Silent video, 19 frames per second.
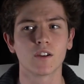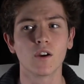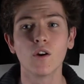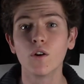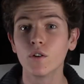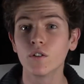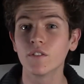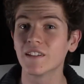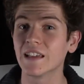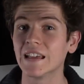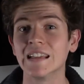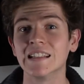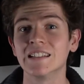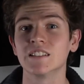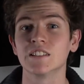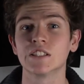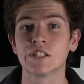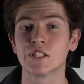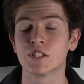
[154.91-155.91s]
could have
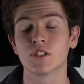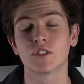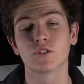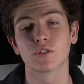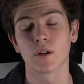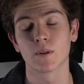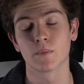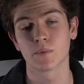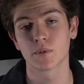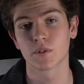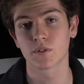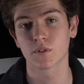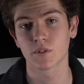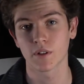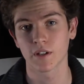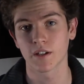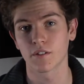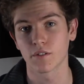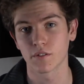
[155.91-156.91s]
easily just jumped
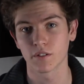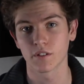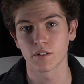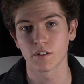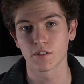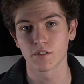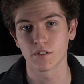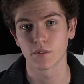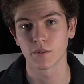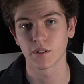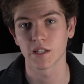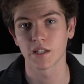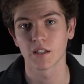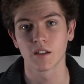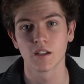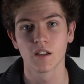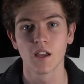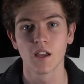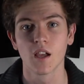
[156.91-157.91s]
straight onto the drum kit,